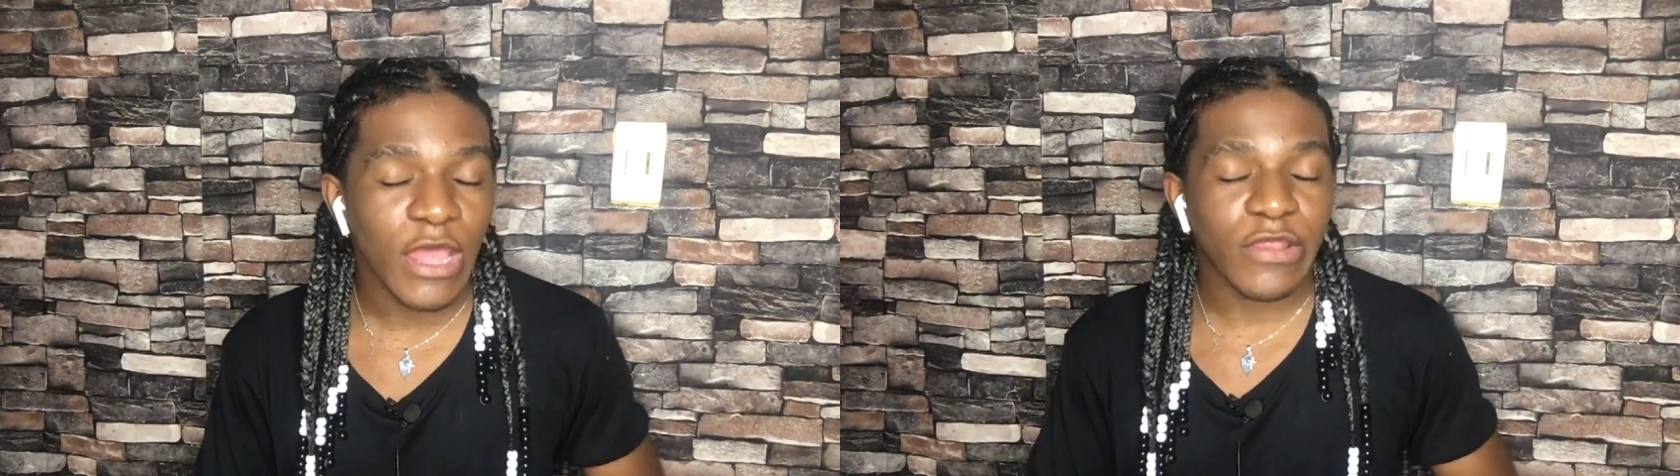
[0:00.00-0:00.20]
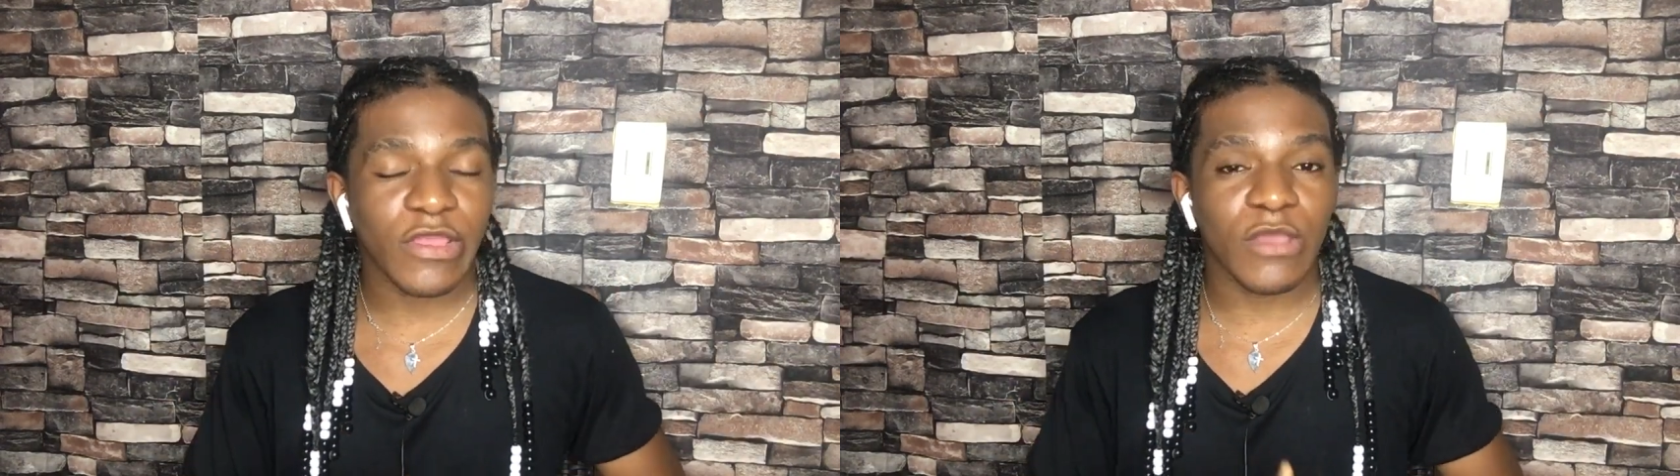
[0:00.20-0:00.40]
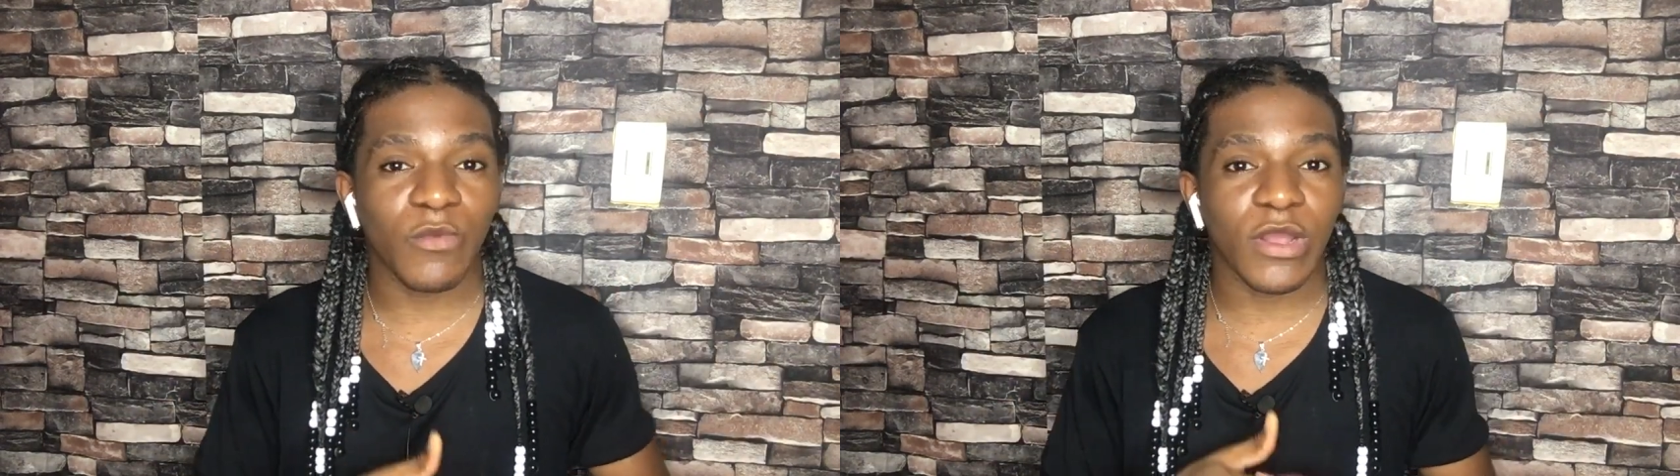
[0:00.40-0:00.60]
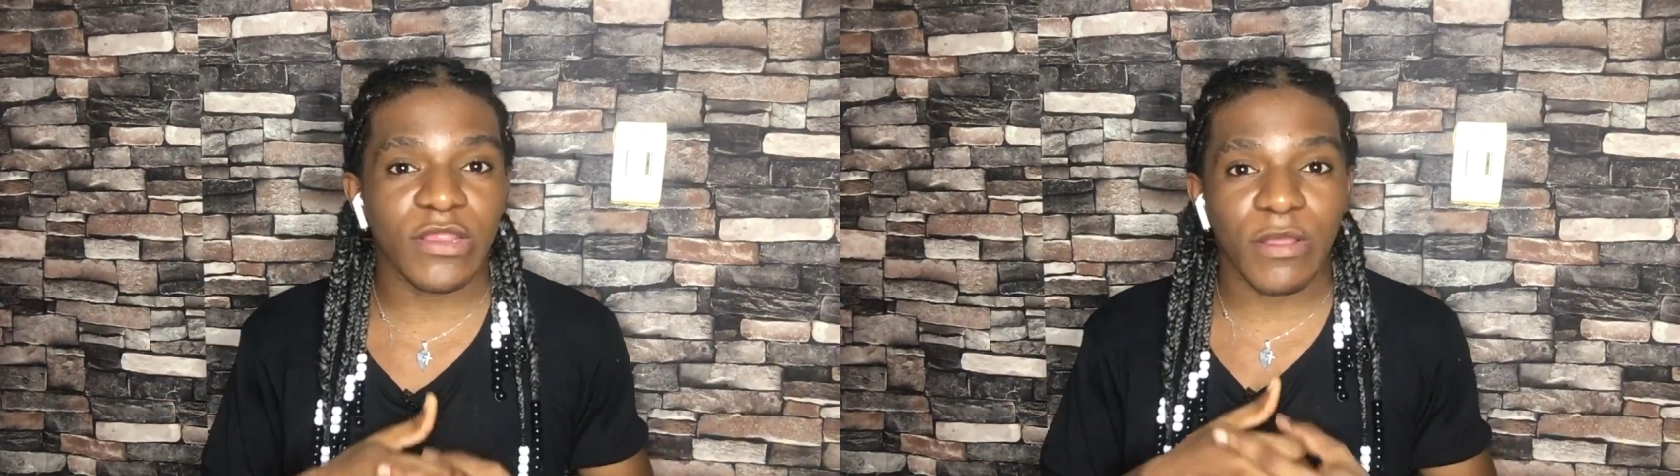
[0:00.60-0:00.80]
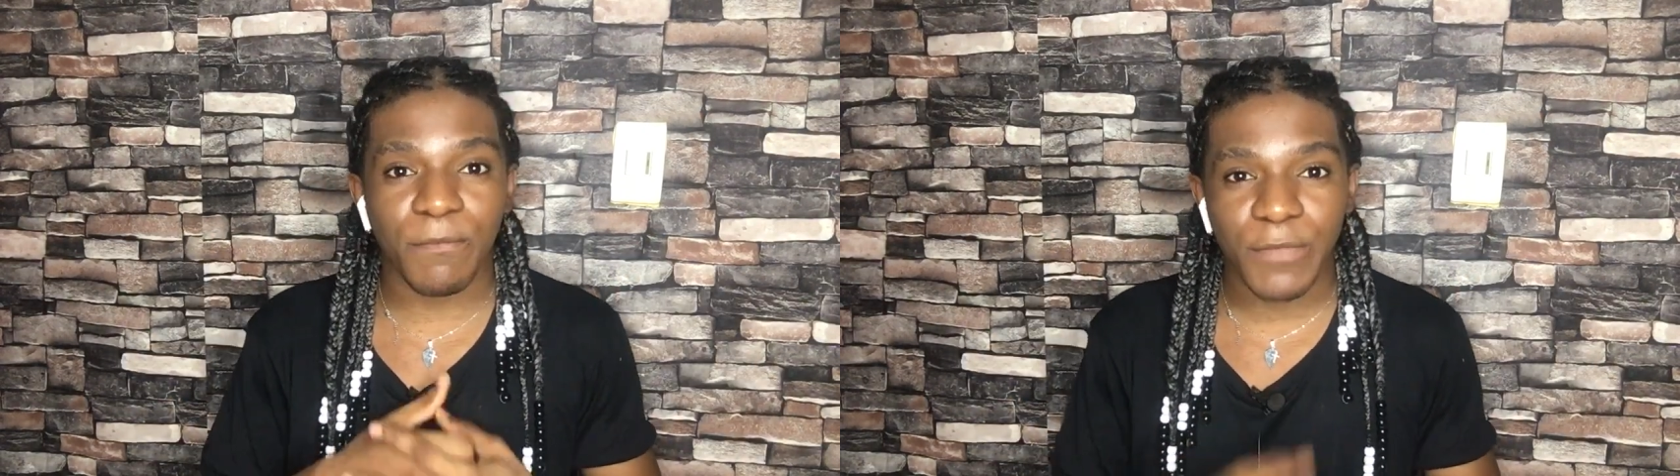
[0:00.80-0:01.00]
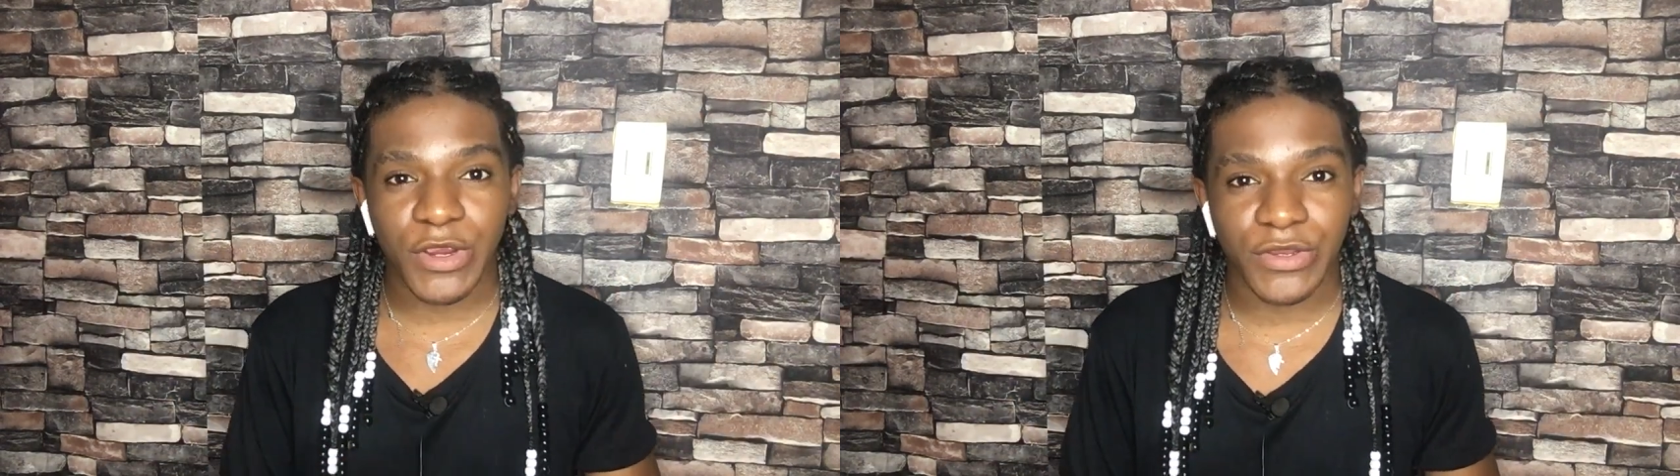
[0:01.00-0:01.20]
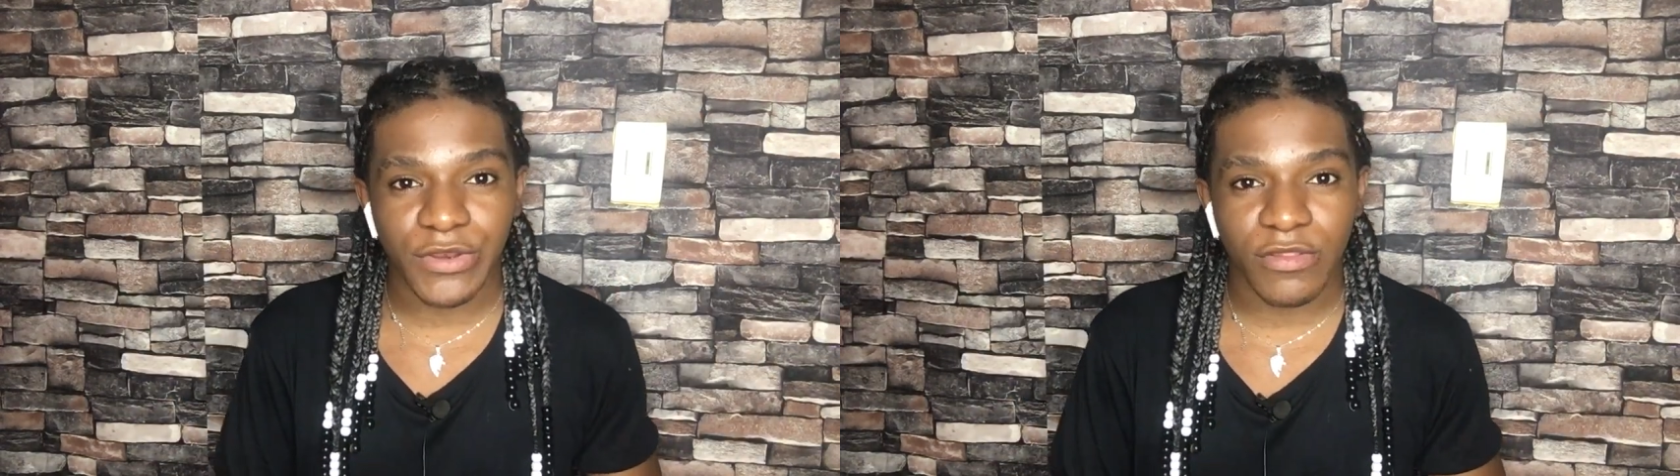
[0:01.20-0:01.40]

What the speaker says: So he was murdered.